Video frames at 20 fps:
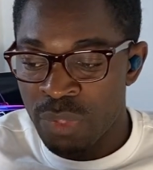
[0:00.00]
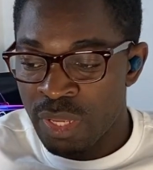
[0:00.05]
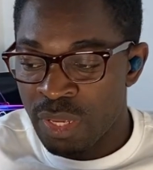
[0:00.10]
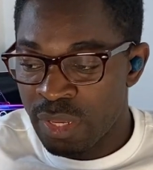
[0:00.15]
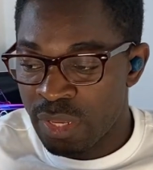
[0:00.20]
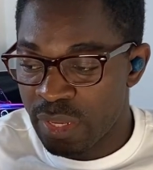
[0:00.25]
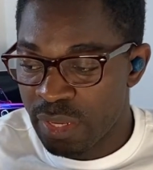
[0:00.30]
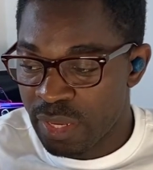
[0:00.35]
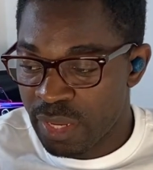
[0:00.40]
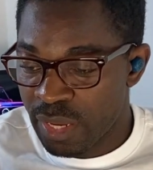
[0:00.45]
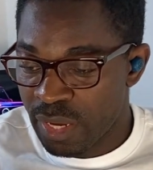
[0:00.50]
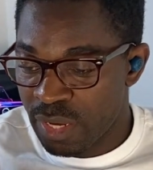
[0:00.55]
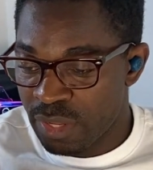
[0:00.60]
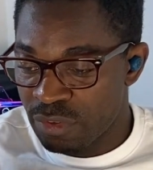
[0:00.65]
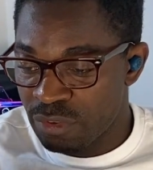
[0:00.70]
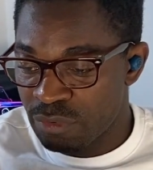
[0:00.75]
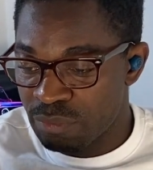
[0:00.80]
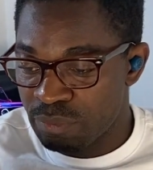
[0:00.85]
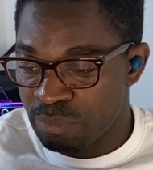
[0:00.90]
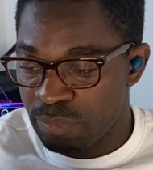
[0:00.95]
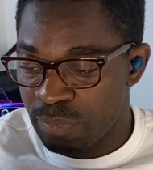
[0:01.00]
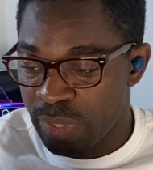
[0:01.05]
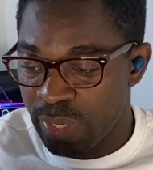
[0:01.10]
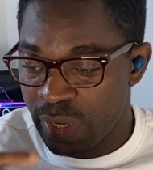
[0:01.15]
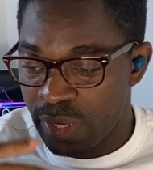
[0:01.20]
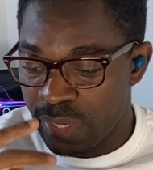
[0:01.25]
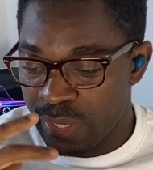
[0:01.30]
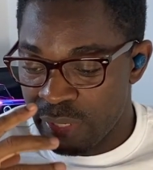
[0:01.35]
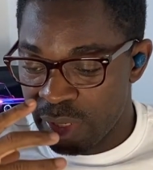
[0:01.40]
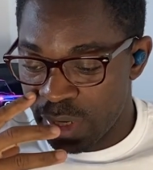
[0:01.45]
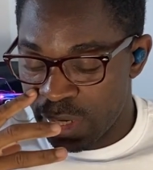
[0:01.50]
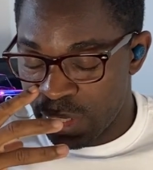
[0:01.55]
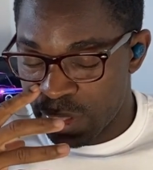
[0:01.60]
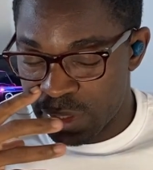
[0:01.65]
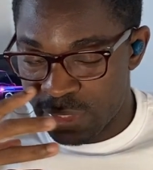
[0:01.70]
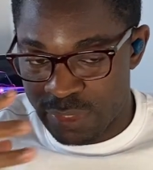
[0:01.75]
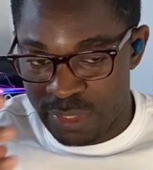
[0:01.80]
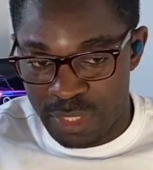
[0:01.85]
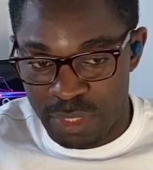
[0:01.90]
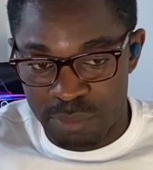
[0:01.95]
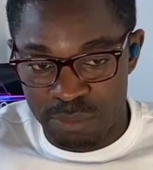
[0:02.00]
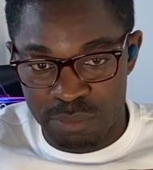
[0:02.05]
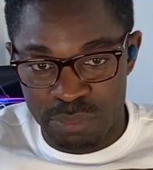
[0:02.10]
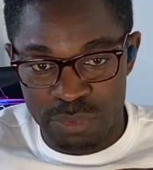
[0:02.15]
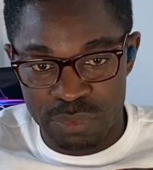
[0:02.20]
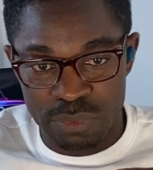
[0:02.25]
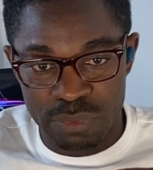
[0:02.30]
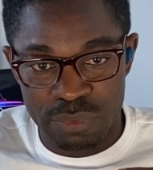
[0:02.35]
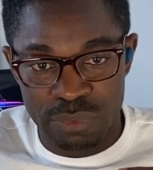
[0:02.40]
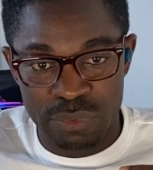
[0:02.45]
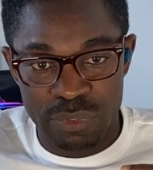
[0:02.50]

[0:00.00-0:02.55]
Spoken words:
He kind of made an example,